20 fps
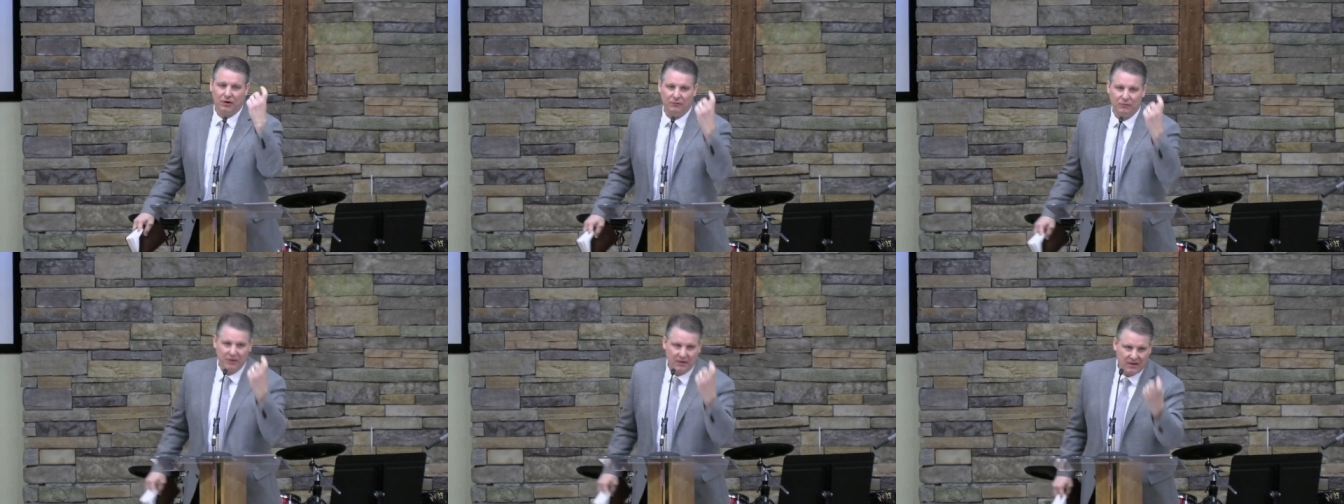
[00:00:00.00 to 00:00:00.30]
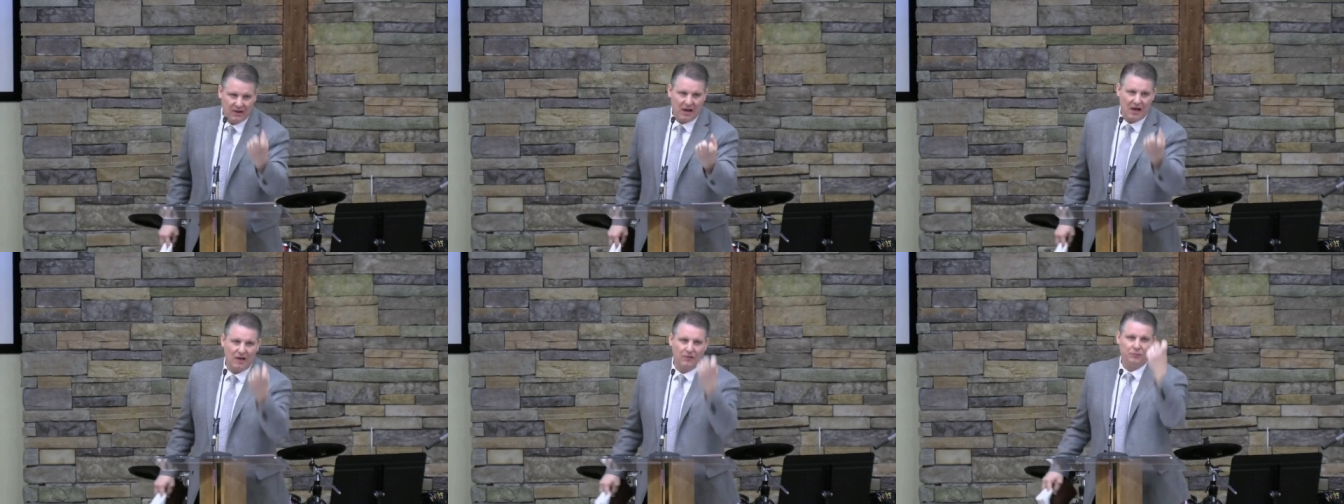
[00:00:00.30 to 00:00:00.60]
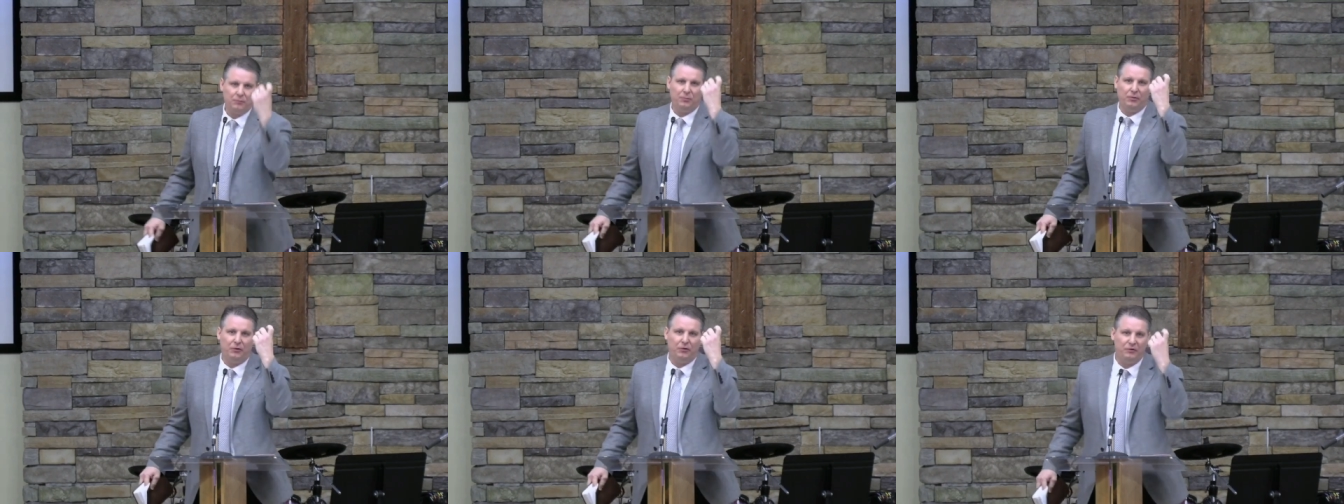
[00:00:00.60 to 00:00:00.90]
of the
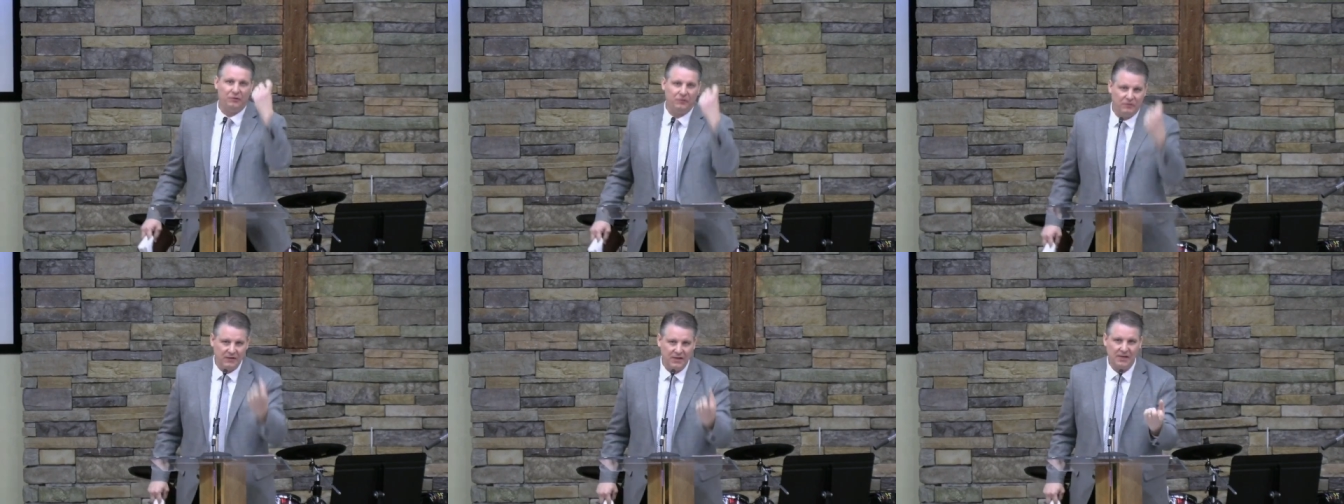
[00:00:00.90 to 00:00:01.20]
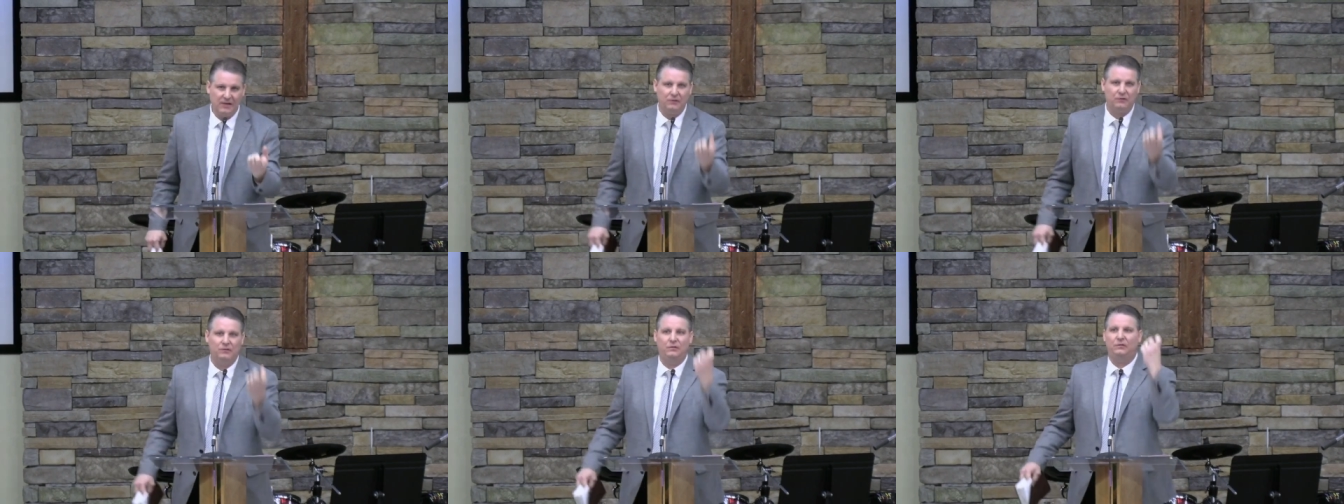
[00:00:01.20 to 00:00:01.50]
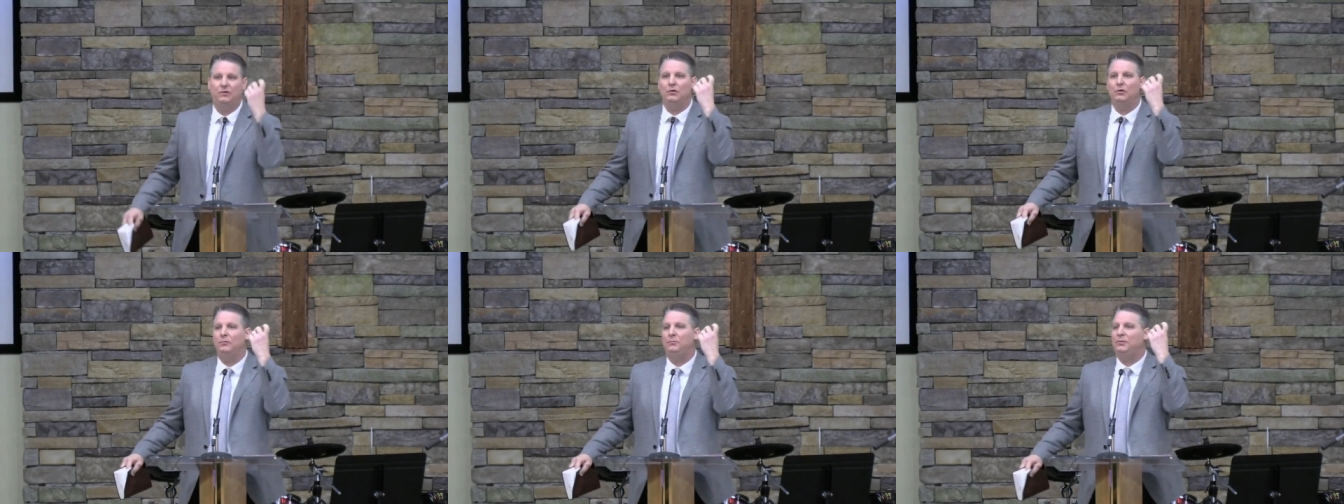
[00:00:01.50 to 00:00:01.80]
gospel seeks
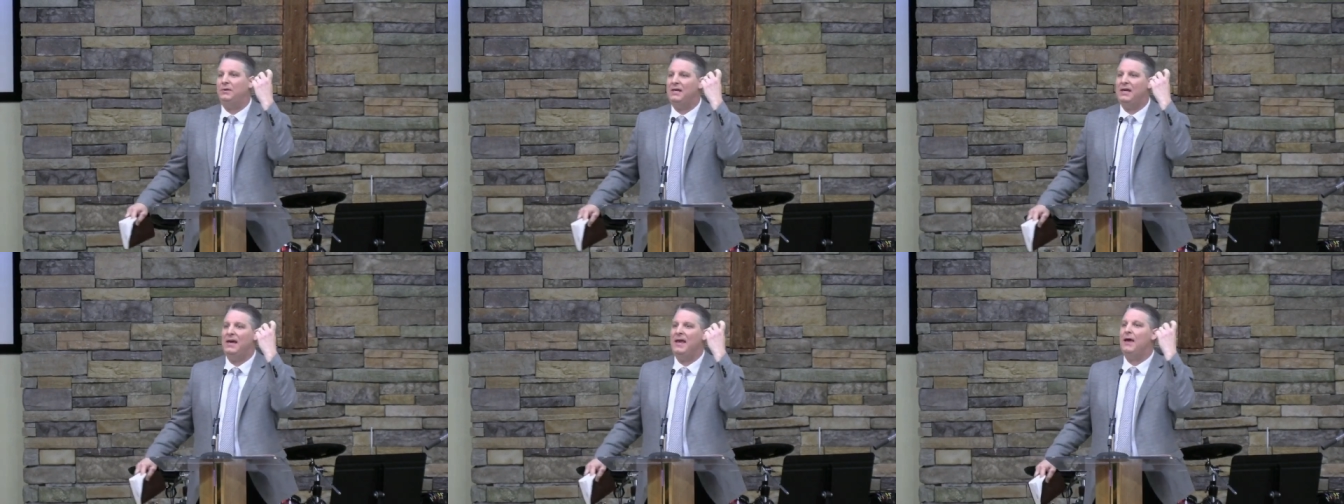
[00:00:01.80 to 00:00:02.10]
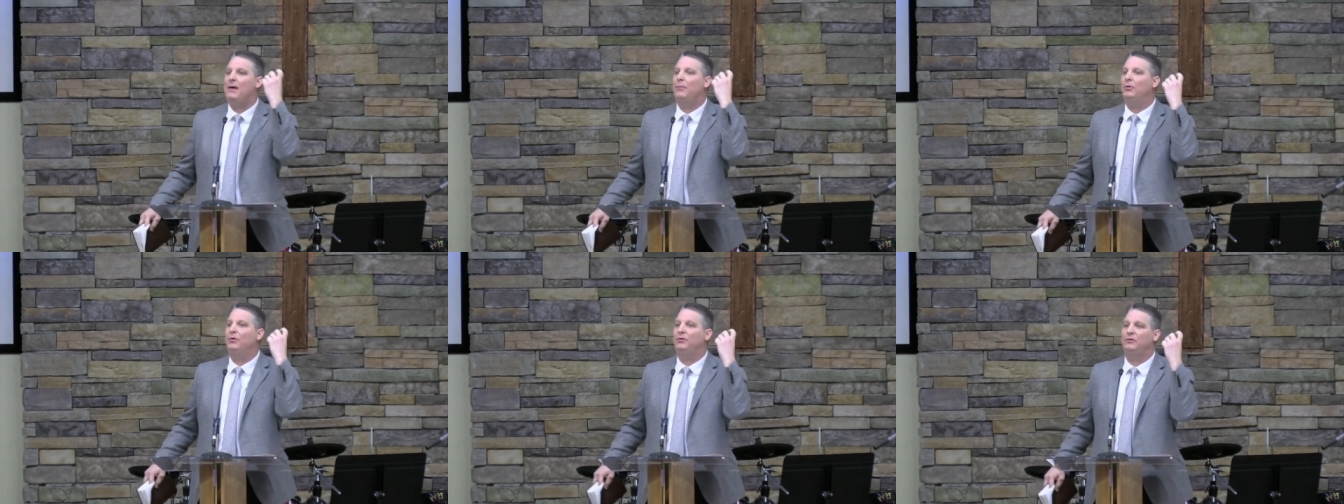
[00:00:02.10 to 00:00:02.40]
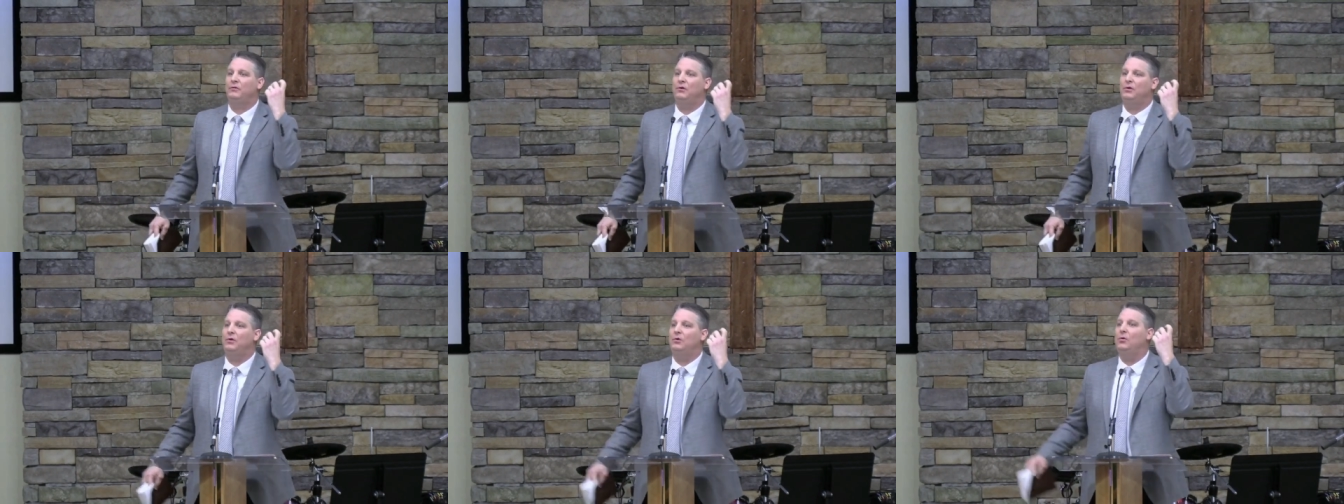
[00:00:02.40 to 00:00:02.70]
to be able
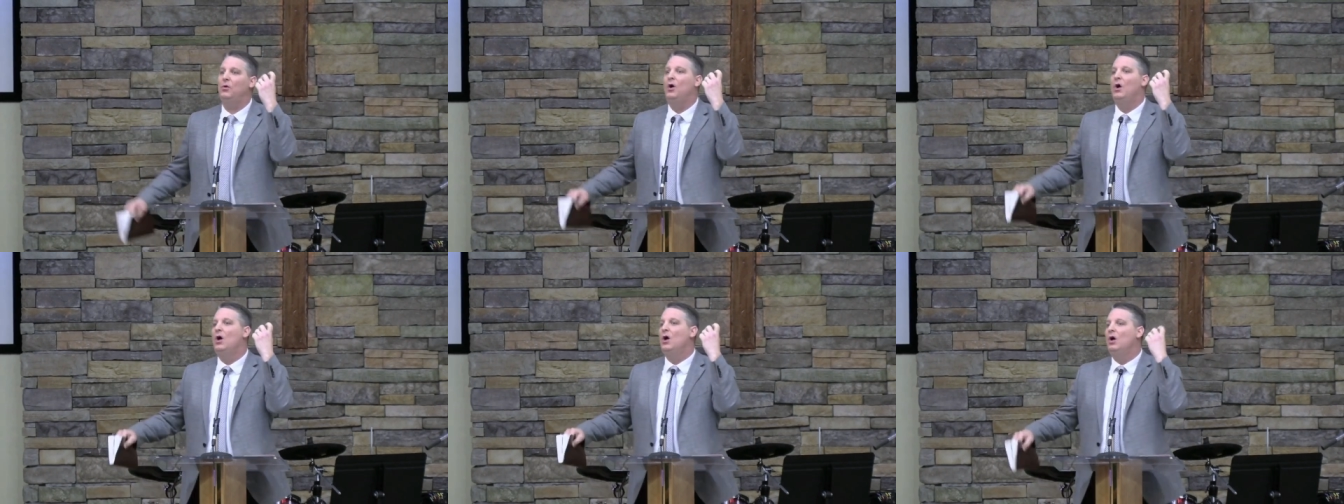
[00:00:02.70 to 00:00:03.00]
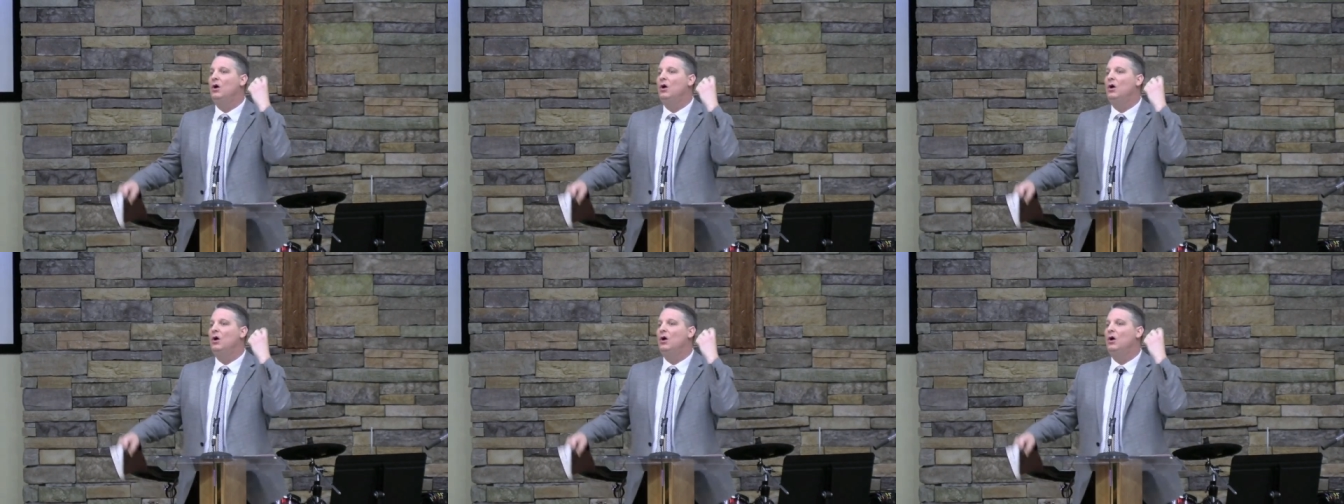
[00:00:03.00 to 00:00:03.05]
to